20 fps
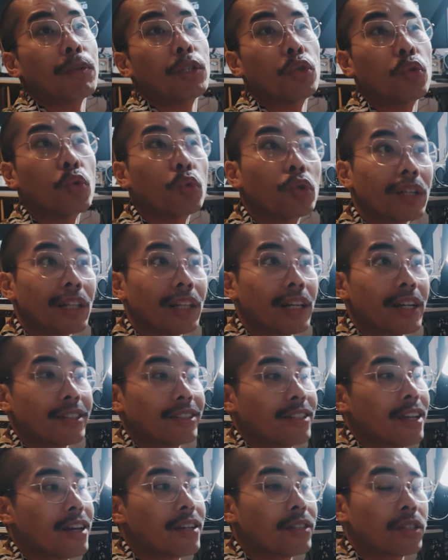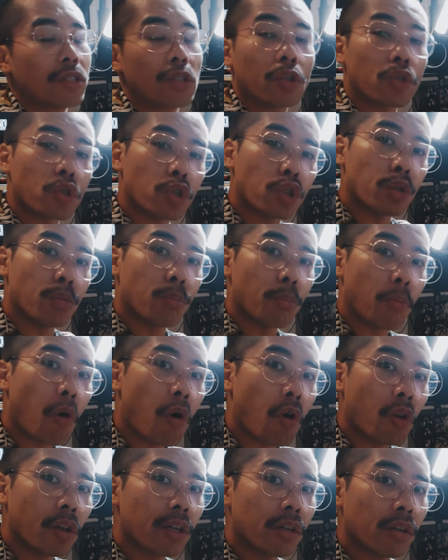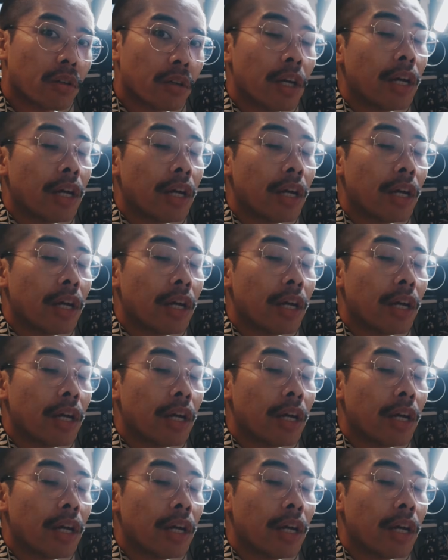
be utilized as a smaller